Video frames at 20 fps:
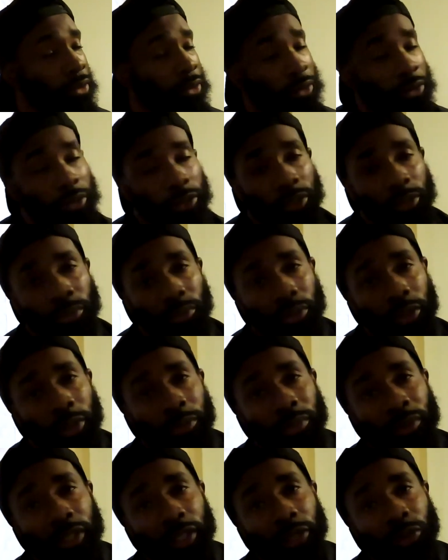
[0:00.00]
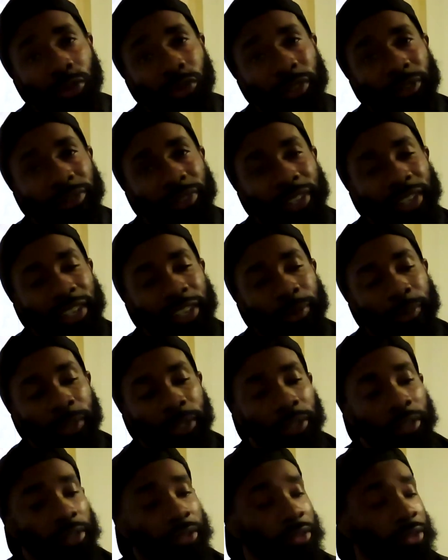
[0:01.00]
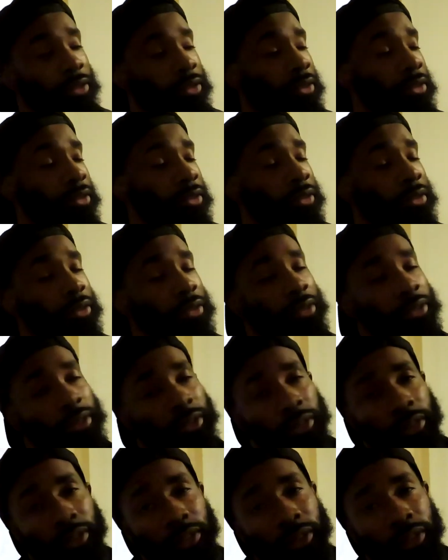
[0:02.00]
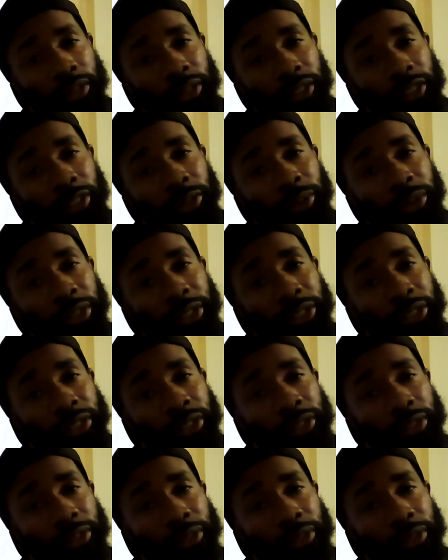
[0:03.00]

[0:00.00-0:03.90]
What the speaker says: it's your boy BLO 25, man. It is what it is.